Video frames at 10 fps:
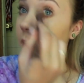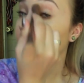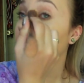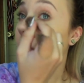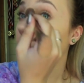
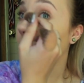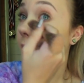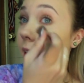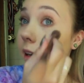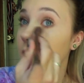It
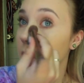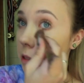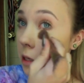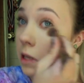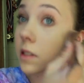really
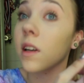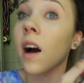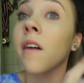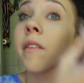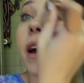does
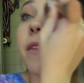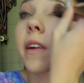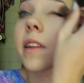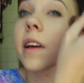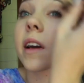cover
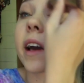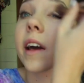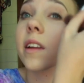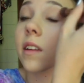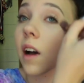everything.
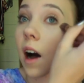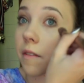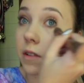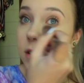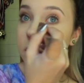It
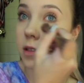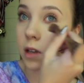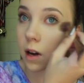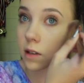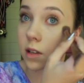covers your
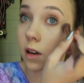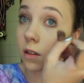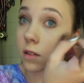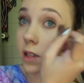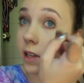dark
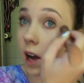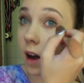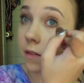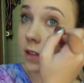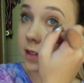circles, it
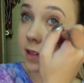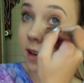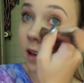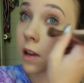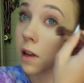covers
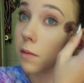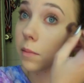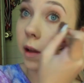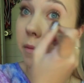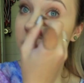
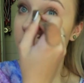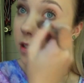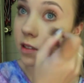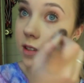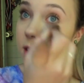
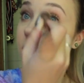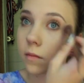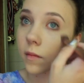blemishes.